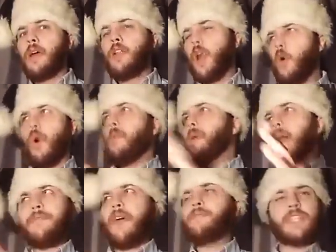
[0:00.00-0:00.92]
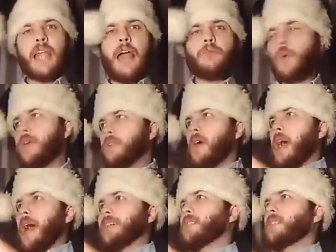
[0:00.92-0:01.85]
No woman I've ever slept with
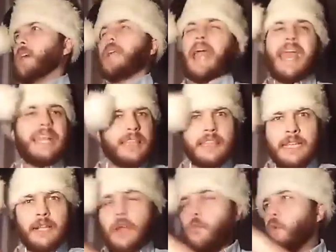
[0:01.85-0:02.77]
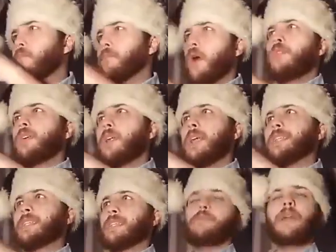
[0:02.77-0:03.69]
has done anything remotely
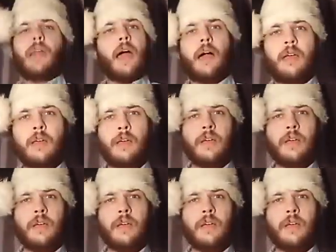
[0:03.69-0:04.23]
similar